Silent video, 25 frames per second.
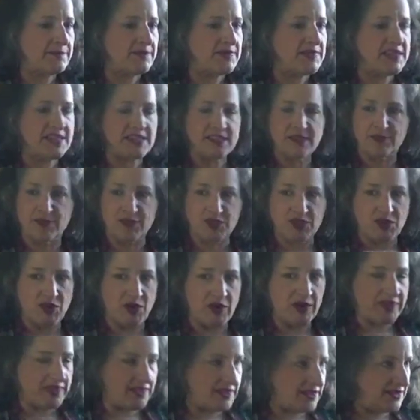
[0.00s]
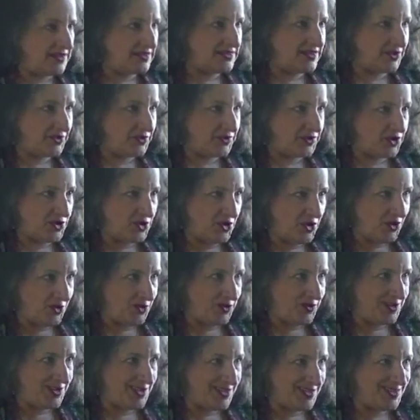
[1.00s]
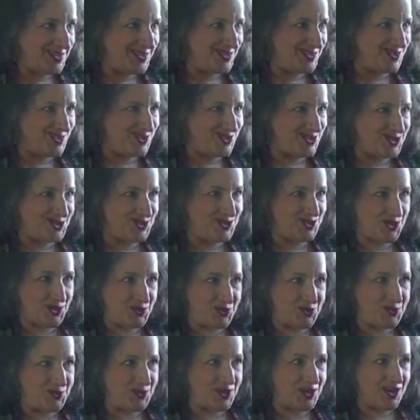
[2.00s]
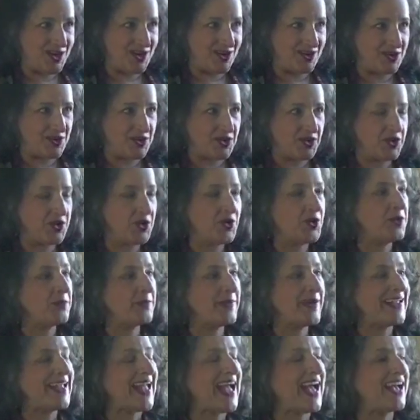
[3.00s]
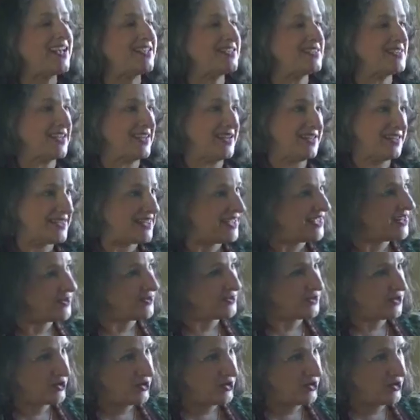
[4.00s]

these bizarre things that are occurring don't occur by accident. They don't